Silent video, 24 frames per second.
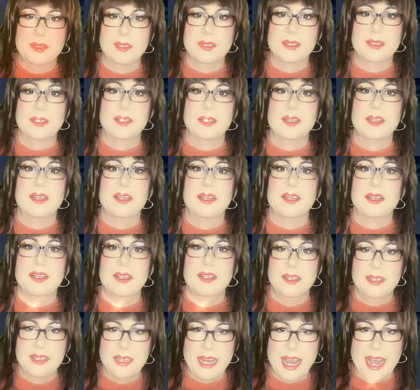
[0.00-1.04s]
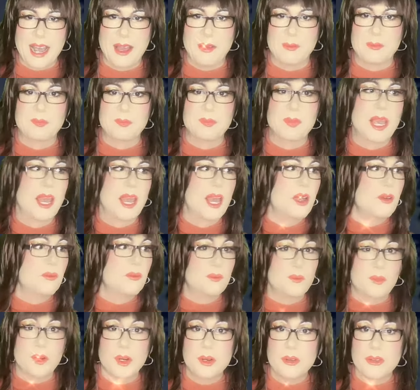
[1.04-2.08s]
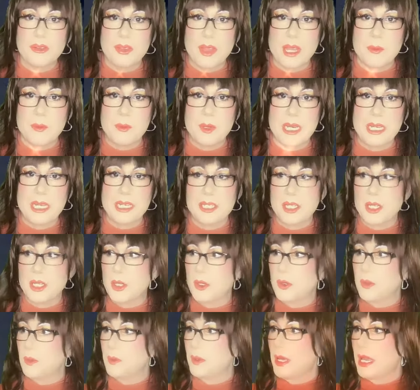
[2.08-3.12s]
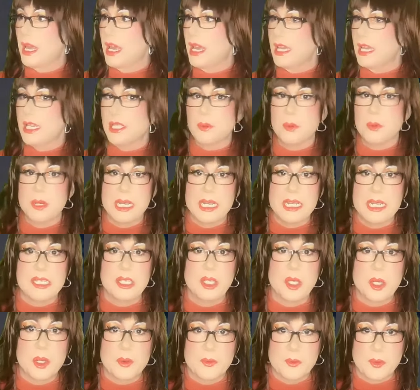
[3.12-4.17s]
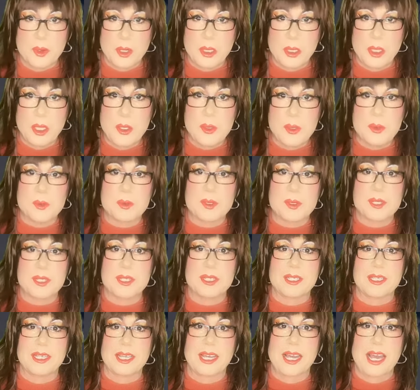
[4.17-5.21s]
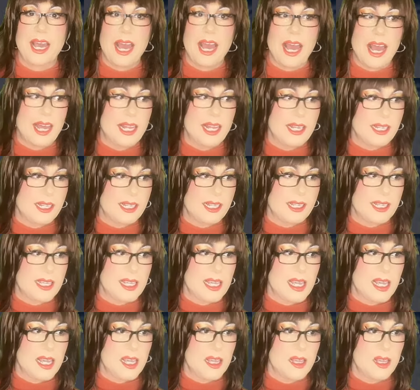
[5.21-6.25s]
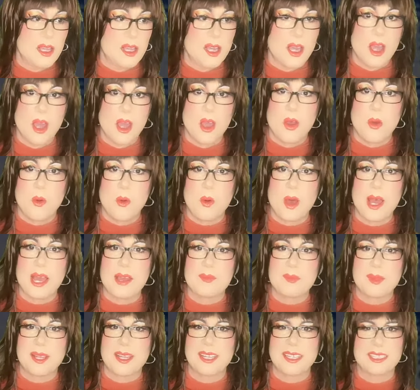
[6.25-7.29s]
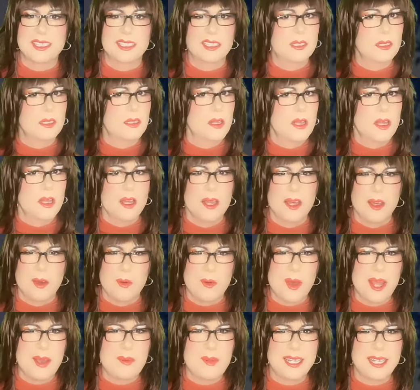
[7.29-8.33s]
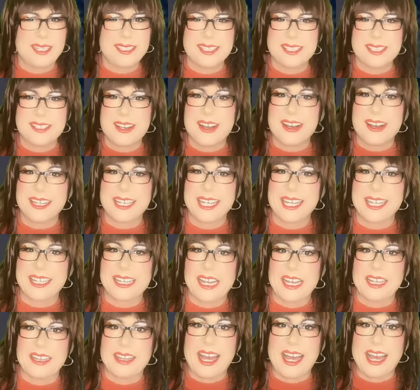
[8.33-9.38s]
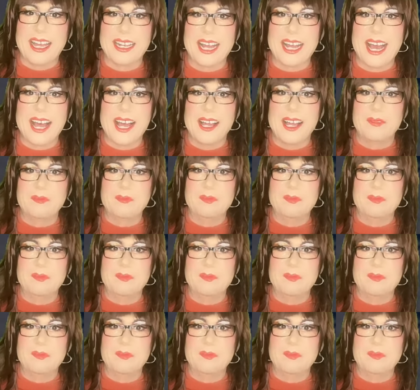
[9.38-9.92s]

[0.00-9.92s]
Now, first thing we need to do is we need to look for clues. And why am I talking like that?